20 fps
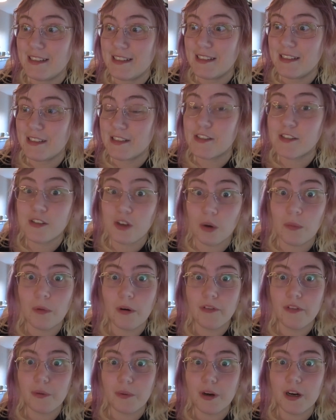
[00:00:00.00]
some
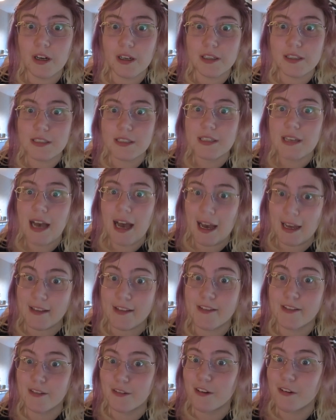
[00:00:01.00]
of the work has
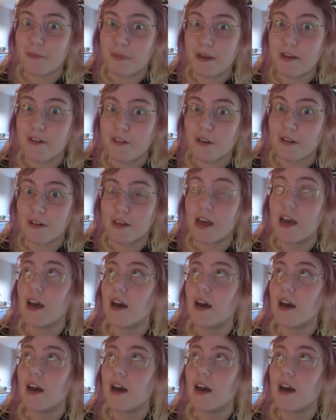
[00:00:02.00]
to have been done